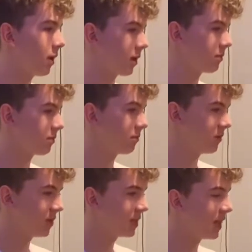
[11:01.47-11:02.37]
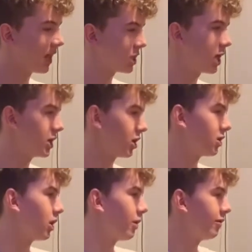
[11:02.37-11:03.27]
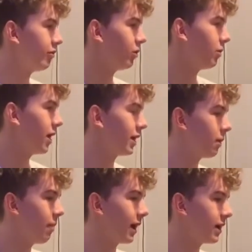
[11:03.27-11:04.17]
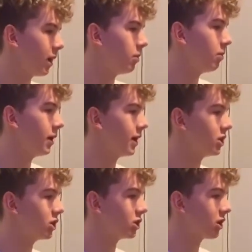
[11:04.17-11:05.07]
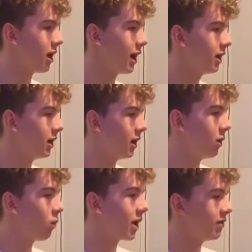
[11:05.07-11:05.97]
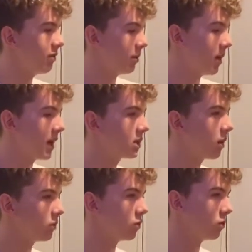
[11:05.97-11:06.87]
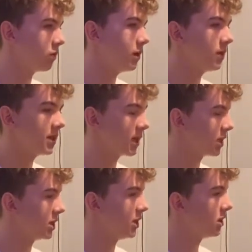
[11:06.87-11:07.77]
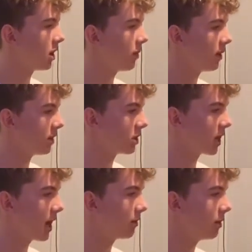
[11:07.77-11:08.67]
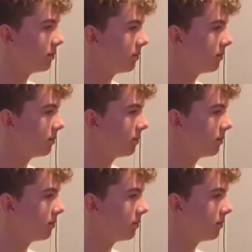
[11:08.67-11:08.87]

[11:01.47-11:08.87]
I see that change I can go in for, but I end up backing up a bit and just like waiting for the player to come towards me, but instead I just need to go in and just clear him.